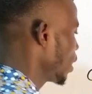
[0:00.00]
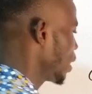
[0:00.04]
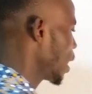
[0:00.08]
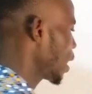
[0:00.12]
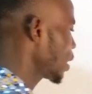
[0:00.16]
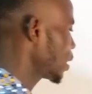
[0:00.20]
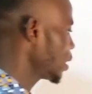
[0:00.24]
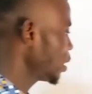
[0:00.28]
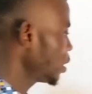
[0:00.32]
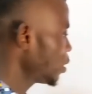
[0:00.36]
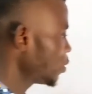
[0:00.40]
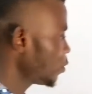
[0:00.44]

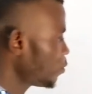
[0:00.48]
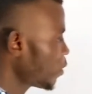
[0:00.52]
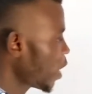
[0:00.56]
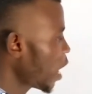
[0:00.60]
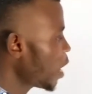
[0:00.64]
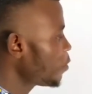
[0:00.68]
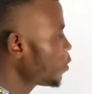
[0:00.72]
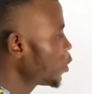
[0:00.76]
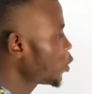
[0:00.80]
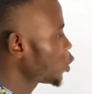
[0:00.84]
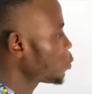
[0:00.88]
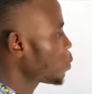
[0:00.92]
That is
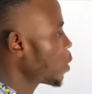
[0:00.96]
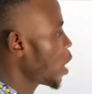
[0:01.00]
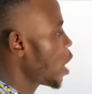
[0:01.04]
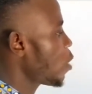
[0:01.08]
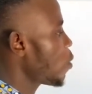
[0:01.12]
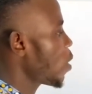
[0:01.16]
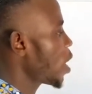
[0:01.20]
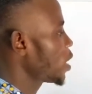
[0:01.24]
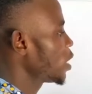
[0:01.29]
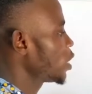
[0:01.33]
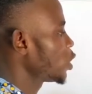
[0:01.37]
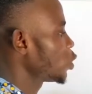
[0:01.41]
5 raised to
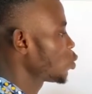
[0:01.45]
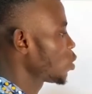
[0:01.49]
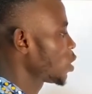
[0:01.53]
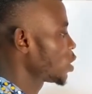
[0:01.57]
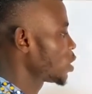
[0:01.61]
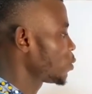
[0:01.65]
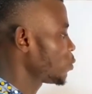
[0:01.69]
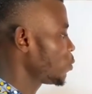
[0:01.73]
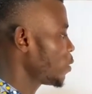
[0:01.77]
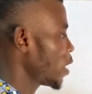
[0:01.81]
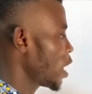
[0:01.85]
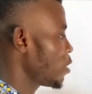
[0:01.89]
power 1 is
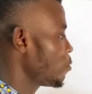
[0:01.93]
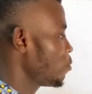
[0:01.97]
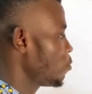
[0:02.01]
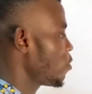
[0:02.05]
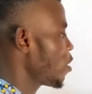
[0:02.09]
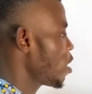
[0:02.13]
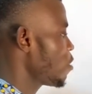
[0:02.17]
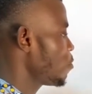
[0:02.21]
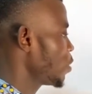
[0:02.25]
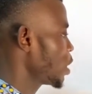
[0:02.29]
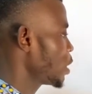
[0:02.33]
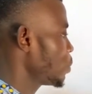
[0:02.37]
what? 5.
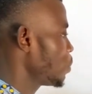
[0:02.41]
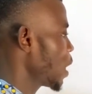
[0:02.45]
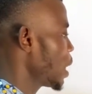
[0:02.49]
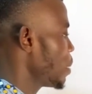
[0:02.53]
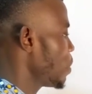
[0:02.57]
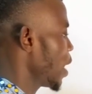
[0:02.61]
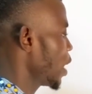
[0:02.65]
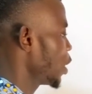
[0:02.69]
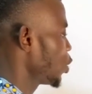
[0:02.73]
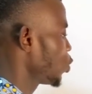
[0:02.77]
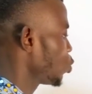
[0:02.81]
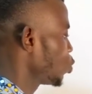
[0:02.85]
5 multiplied
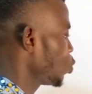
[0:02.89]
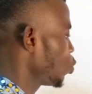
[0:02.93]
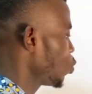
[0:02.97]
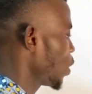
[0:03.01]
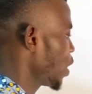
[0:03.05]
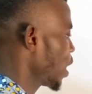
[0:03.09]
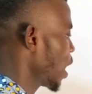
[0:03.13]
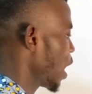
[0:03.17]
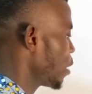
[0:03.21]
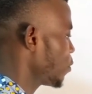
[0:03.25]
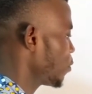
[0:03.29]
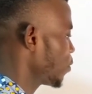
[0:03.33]
by 2,
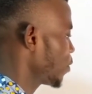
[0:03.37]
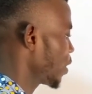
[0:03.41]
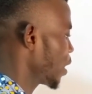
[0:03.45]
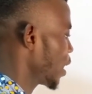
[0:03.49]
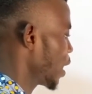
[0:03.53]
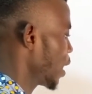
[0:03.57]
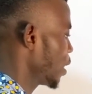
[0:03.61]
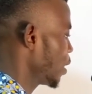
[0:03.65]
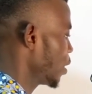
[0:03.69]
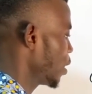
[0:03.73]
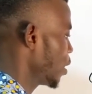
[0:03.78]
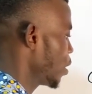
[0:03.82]
we have
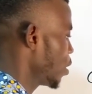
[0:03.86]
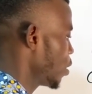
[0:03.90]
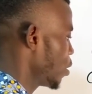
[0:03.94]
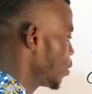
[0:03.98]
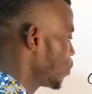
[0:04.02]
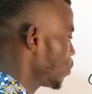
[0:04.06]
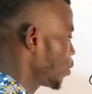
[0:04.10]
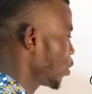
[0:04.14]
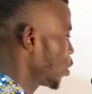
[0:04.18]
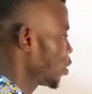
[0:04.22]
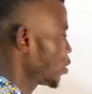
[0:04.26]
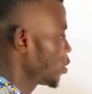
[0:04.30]
10,
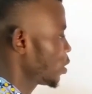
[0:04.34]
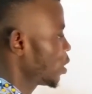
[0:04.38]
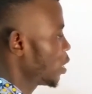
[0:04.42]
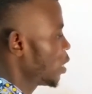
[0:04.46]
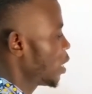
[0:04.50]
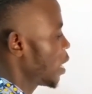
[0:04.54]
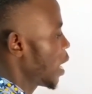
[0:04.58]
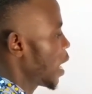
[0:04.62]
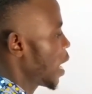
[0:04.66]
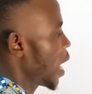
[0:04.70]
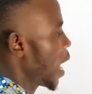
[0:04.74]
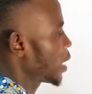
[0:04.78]
plus
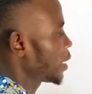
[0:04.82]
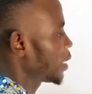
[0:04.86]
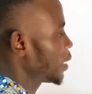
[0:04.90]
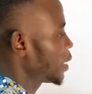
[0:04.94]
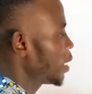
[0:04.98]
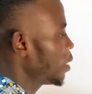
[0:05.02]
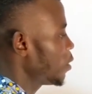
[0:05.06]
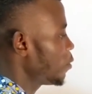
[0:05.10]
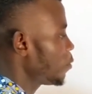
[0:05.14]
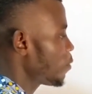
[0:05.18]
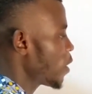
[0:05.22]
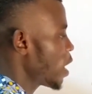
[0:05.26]
I
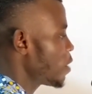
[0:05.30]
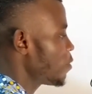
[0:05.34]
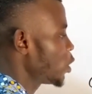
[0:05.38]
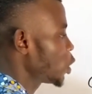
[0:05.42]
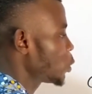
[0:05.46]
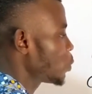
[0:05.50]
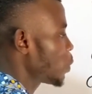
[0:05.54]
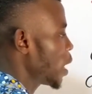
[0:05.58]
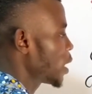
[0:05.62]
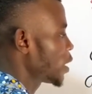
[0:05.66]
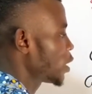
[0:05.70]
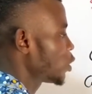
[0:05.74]
say 5
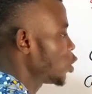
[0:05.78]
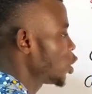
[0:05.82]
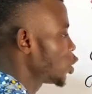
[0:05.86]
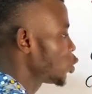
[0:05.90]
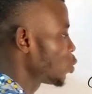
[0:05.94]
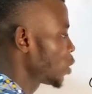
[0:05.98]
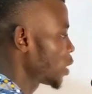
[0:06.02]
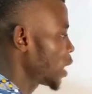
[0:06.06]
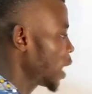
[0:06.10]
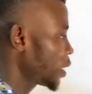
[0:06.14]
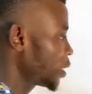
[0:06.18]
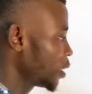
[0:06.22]
raised to power 0
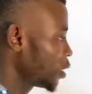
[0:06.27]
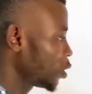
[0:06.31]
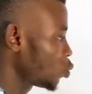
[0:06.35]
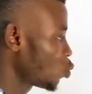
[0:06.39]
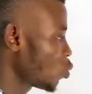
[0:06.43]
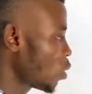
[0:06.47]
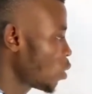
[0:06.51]
is what? That is